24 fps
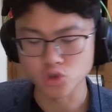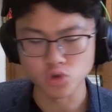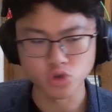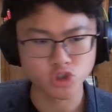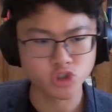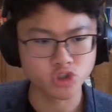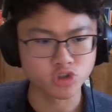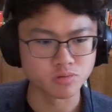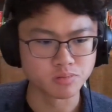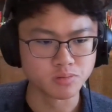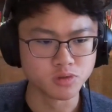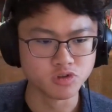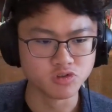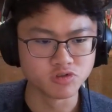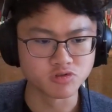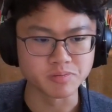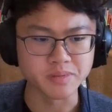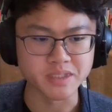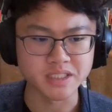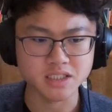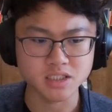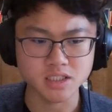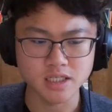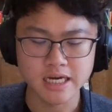social
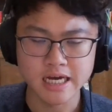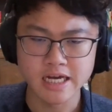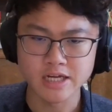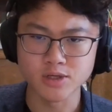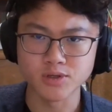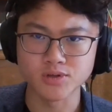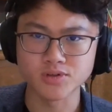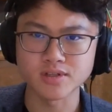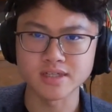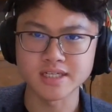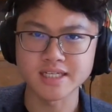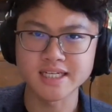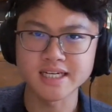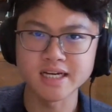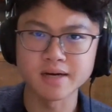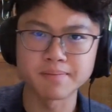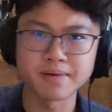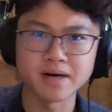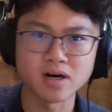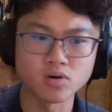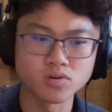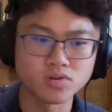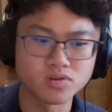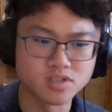movements you're thinking
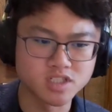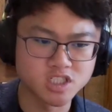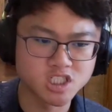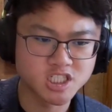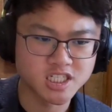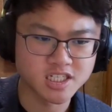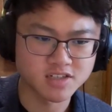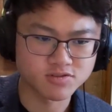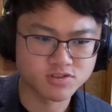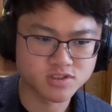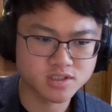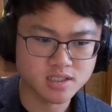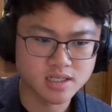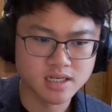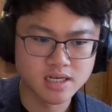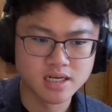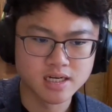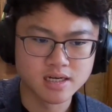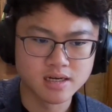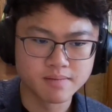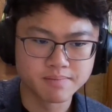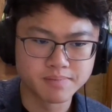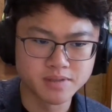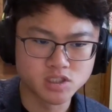about the shifts
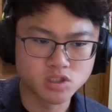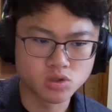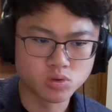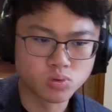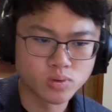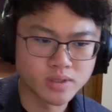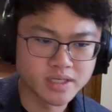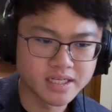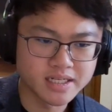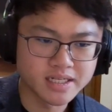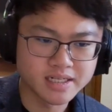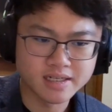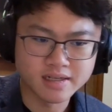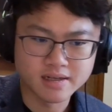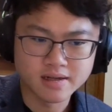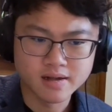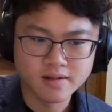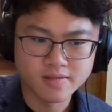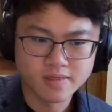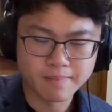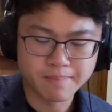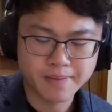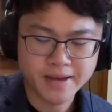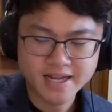between
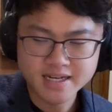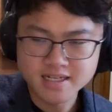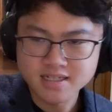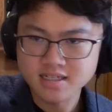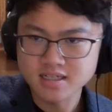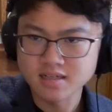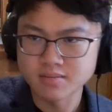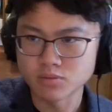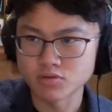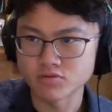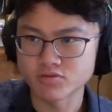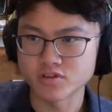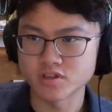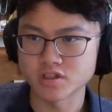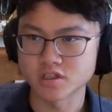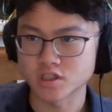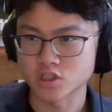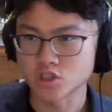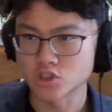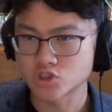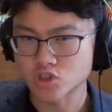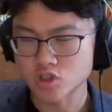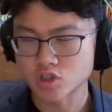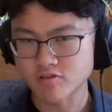the pendulum of the
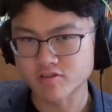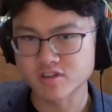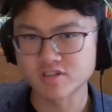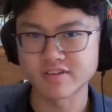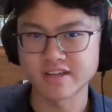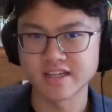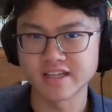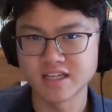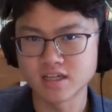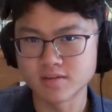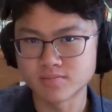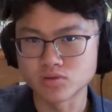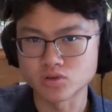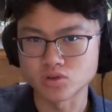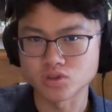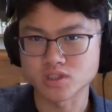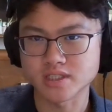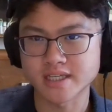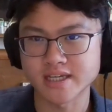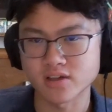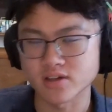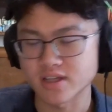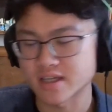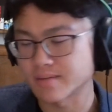conservative and liberal scale.